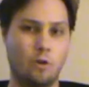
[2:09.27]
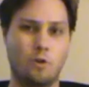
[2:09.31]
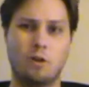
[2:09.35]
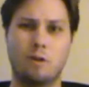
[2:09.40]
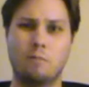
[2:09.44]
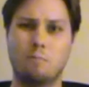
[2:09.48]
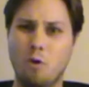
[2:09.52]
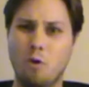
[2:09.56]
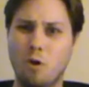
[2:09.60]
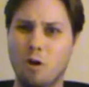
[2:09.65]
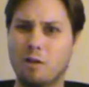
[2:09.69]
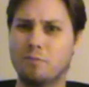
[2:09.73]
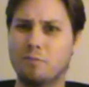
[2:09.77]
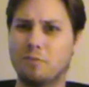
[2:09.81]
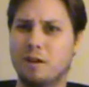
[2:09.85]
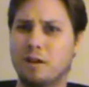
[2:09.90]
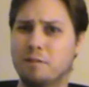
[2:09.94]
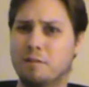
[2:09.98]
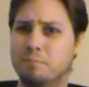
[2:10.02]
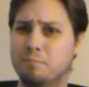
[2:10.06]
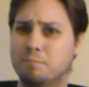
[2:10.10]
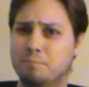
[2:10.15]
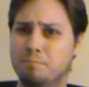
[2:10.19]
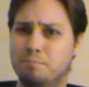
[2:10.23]
Or more of
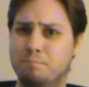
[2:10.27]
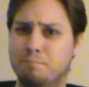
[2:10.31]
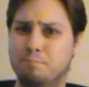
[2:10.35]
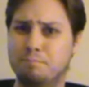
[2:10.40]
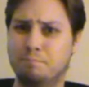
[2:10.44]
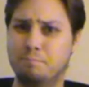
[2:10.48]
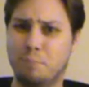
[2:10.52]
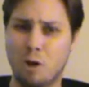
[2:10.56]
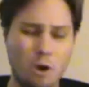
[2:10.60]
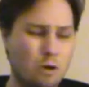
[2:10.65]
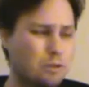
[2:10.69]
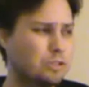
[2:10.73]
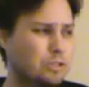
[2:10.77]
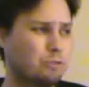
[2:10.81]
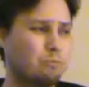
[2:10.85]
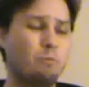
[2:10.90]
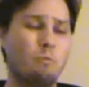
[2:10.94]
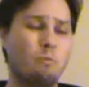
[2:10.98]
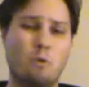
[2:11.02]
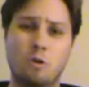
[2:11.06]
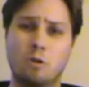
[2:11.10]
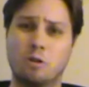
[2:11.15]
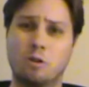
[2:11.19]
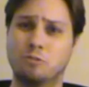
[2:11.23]
a
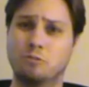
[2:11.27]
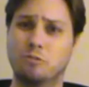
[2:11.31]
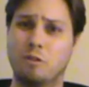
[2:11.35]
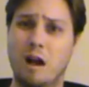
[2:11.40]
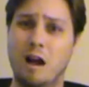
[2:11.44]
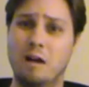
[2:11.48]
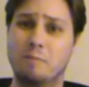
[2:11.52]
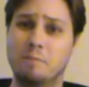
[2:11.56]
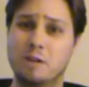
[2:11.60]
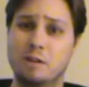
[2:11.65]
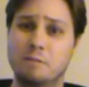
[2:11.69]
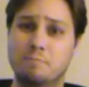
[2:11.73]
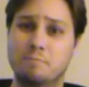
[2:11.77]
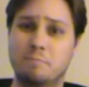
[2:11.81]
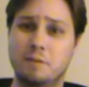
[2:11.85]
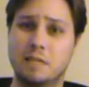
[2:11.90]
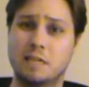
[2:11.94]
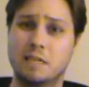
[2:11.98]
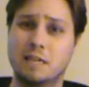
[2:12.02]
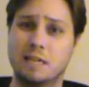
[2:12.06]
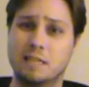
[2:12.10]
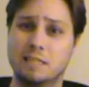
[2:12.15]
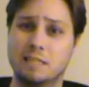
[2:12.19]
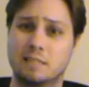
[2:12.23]
post-war drama,
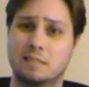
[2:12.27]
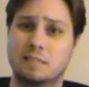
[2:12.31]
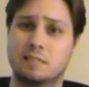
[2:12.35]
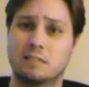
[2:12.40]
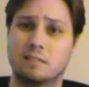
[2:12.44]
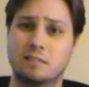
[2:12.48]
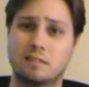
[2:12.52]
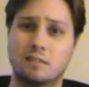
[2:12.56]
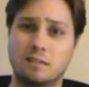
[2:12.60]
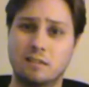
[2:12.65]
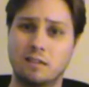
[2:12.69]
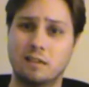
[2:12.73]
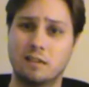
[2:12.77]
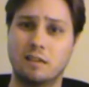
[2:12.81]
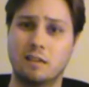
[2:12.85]
because